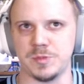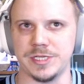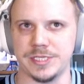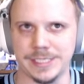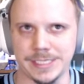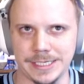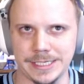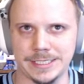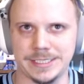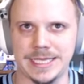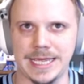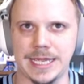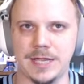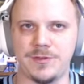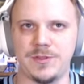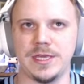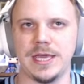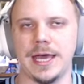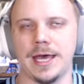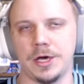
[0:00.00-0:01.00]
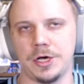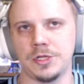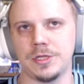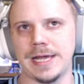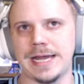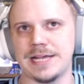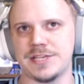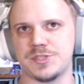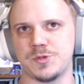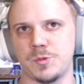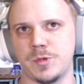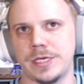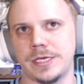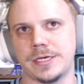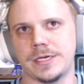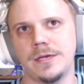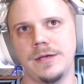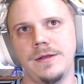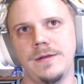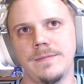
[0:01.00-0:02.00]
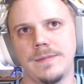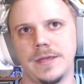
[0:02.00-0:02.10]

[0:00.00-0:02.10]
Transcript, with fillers: We did take the L last week